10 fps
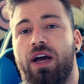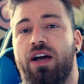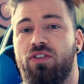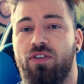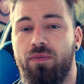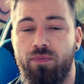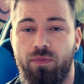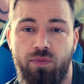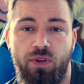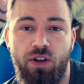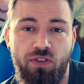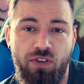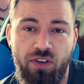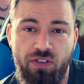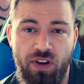guys, this
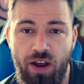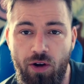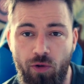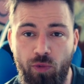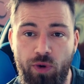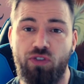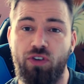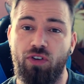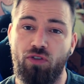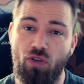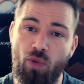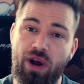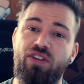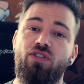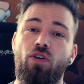is a risk to
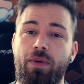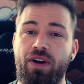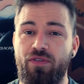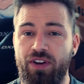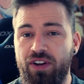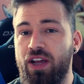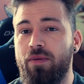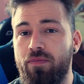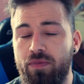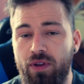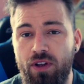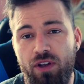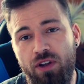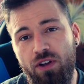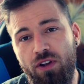ratio benefit game.
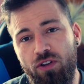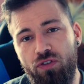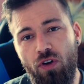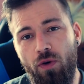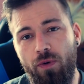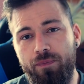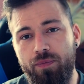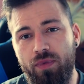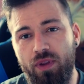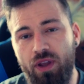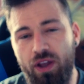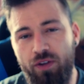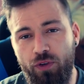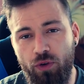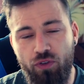So
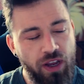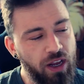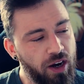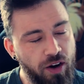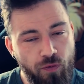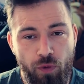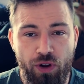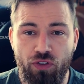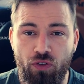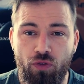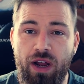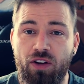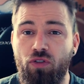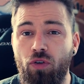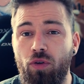if you take a lot of risk
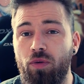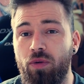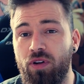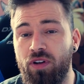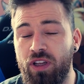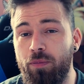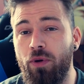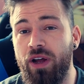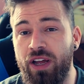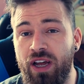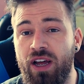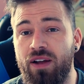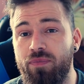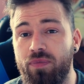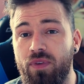trying to keep your hair
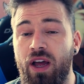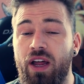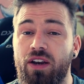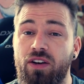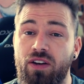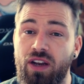and